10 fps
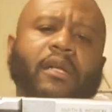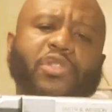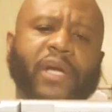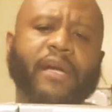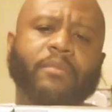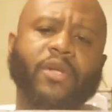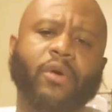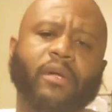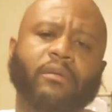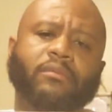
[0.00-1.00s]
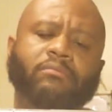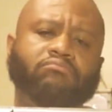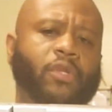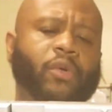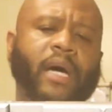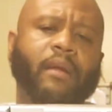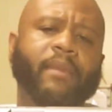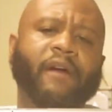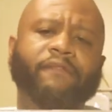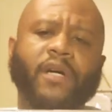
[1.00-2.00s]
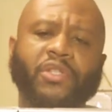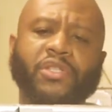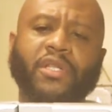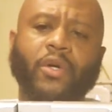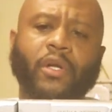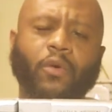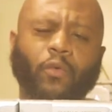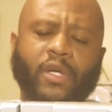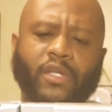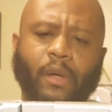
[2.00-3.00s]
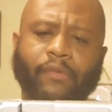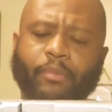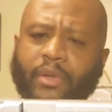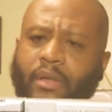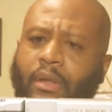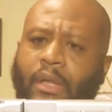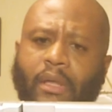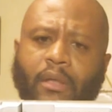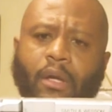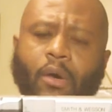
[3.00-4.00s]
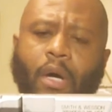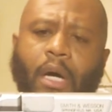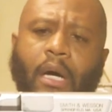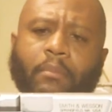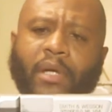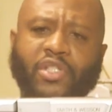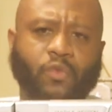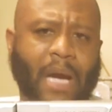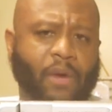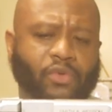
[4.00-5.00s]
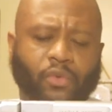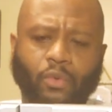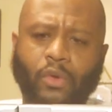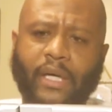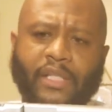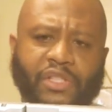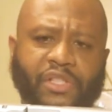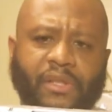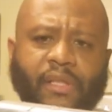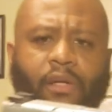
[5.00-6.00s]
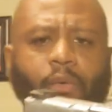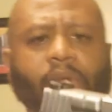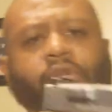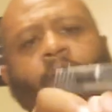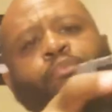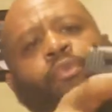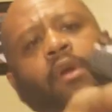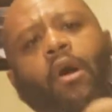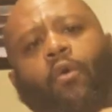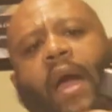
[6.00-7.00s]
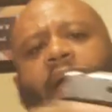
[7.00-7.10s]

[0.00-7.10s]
uh, jams on it, no kind of malfunctions on it whatsoever. Put, you know, uh, a bunch of rounds through it, and she still was all